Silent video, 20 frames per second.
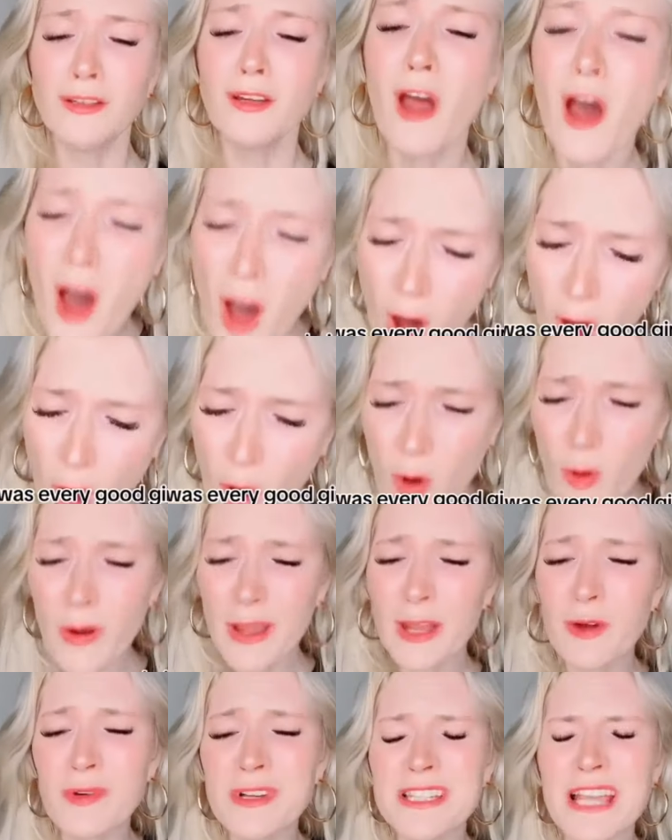No,
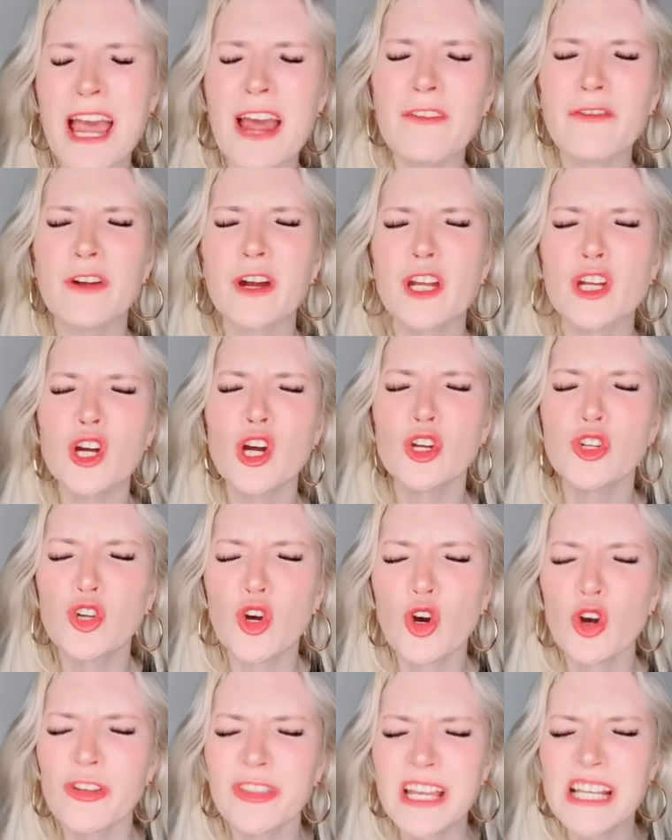it was every good
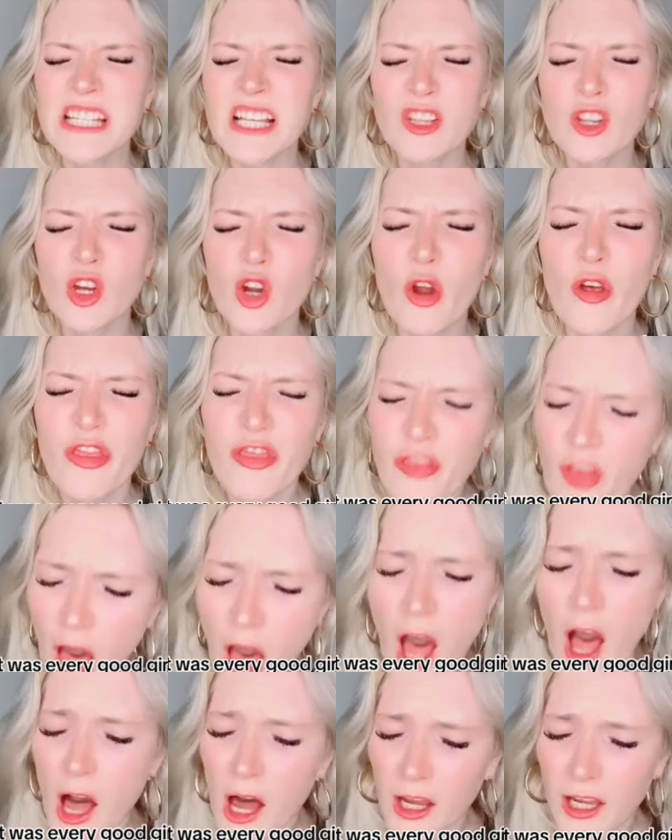girl needs a little
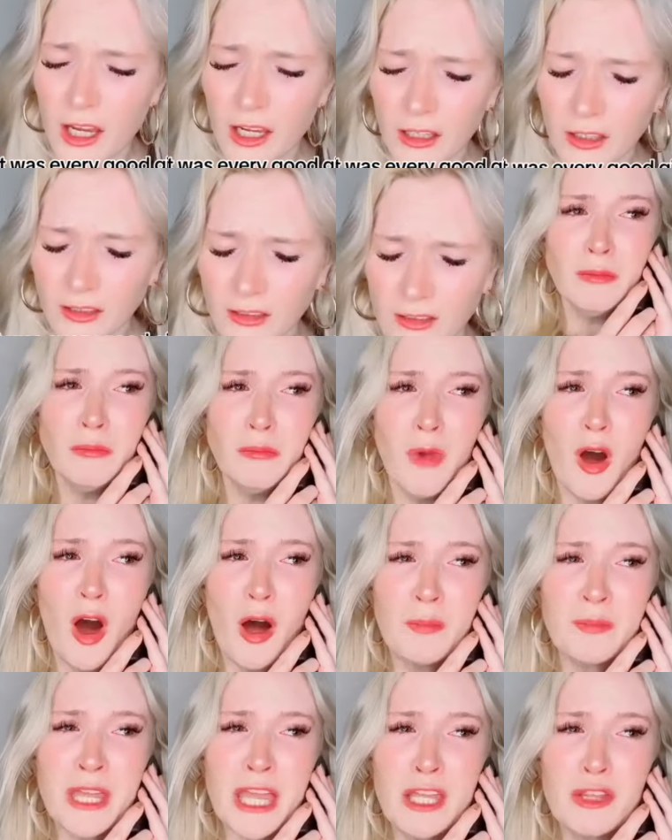thug.
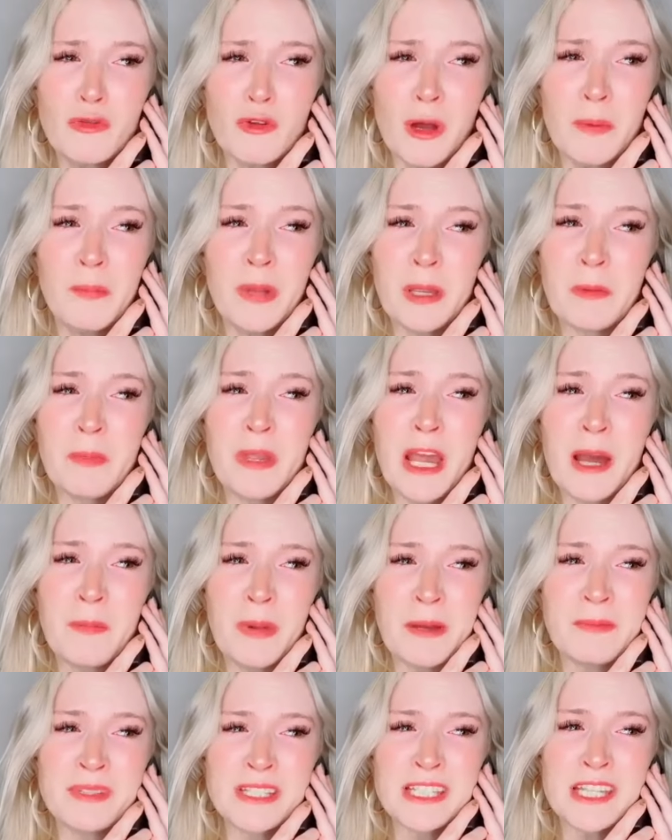Mom, can you come pick me up?
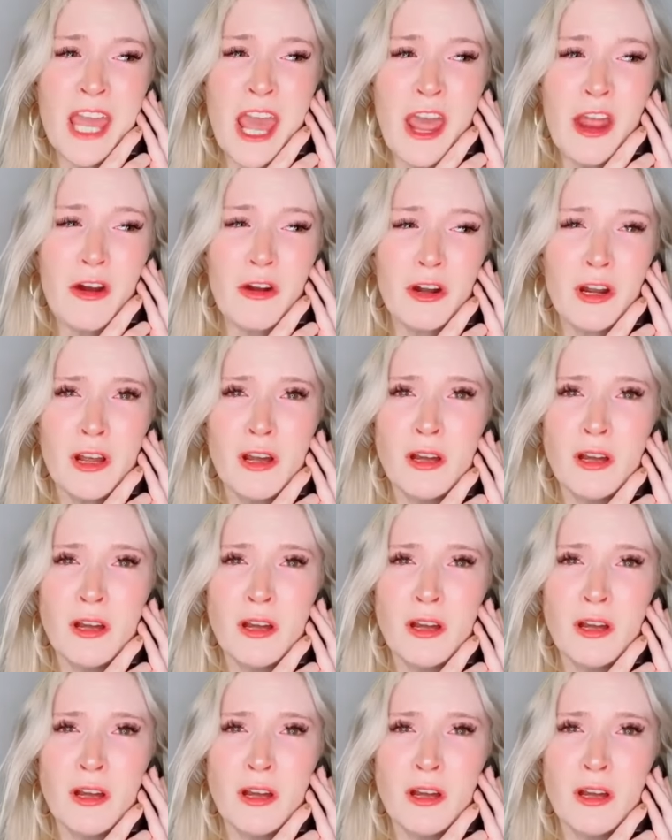I'm scared.